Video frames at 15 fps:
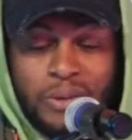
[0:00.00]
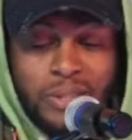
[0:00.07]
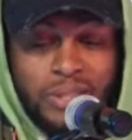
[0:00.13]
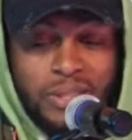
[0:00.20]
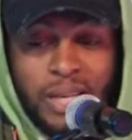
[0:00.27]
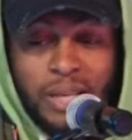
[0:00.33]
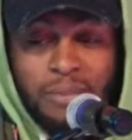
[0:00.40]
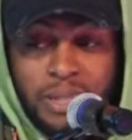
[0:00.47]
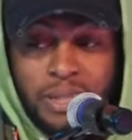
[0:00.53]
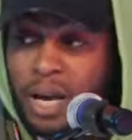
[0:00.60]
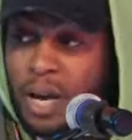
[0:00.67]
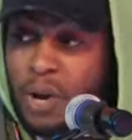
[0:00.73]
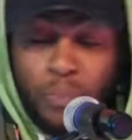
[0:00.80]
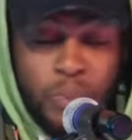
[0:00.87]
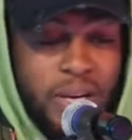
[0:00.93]
on the
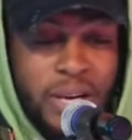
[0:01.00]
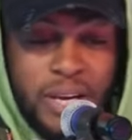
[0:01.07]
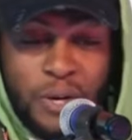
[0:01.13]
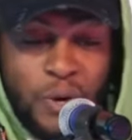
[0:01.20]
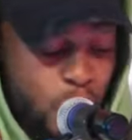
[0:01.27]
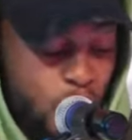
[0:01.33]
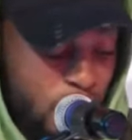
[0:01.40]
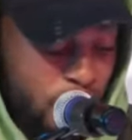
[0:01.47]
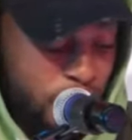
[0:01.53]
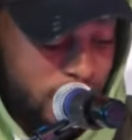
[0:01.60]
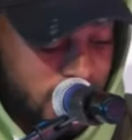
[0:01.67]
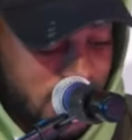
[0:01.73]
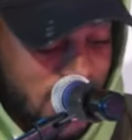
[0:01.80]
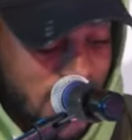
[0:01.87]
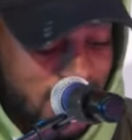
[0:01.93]
Vision is how you
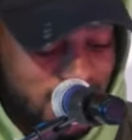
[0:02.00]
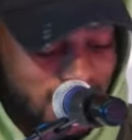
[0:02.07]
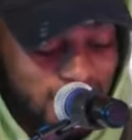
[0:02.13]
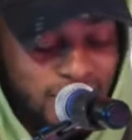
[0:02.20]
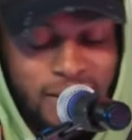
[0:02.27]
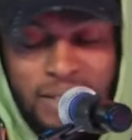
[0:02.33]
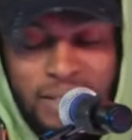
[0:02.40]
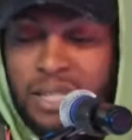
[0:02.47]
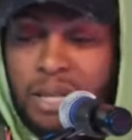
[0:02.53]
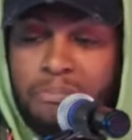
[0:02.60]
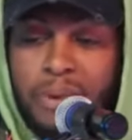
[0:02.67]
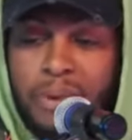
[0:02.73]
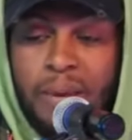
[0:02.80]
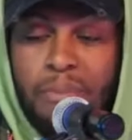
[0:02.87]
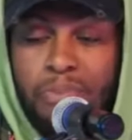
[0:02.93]
align
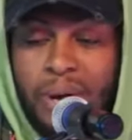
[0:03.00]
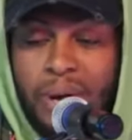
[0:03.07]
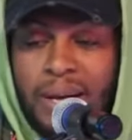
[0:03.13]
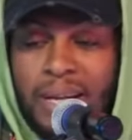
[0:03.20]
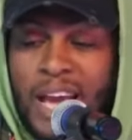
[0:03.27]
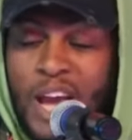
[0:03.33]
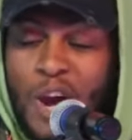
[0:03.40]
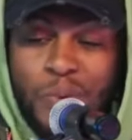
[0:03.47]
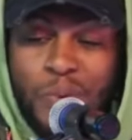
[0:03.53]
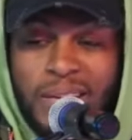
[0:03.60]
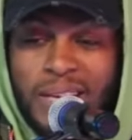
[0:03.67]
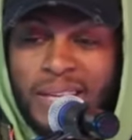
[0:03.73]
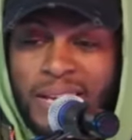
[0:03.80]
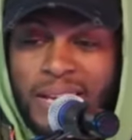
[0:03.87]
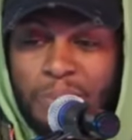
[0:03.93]
with the people,
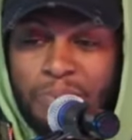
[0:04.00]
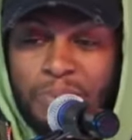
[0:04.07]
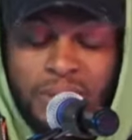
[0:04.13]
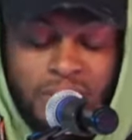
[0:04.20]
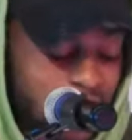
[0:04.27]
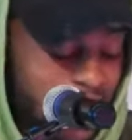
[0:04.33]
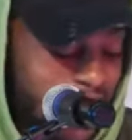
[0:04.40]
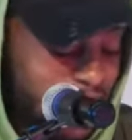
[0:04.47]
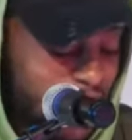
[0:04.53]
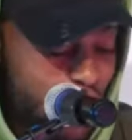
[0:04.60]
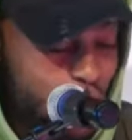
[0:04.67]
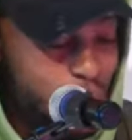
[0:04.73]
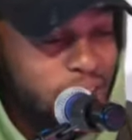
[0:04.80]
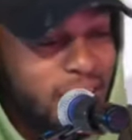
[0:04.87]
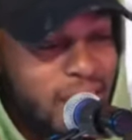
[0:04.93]
places, and things that
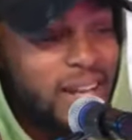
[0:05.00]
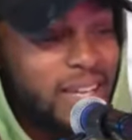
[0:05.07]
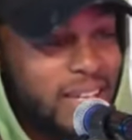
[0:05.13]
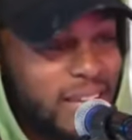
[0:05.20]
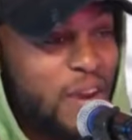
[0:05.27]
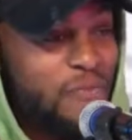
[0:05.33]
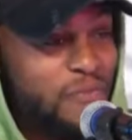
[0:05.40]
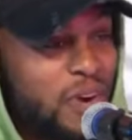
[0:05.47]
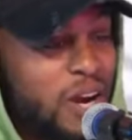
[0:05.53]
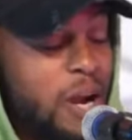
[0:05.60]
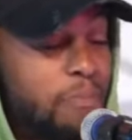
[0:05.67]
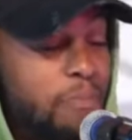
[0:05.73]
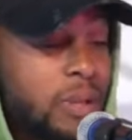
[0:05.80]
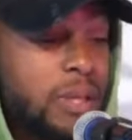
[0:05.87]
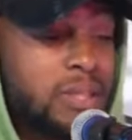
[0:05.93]
are for your
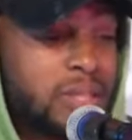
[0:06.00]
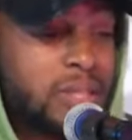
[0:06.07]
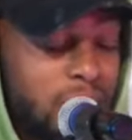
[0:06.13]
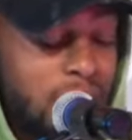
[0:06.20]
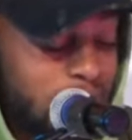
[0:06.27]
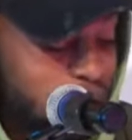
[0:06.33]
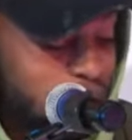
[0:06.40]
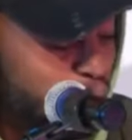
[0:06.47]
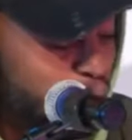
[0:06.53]
heart